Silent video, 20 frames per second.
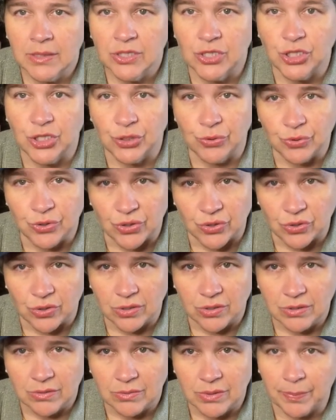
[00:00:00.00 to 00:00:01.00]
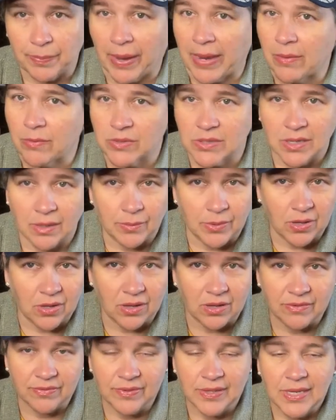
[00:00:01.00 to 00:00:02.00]
juicer. The paint was coming
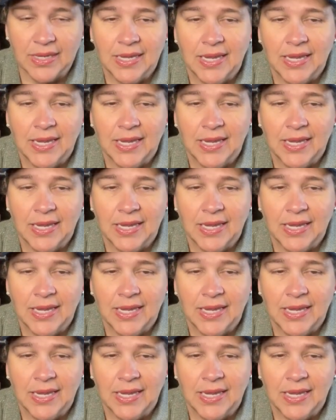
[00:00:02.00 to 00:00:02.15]
off.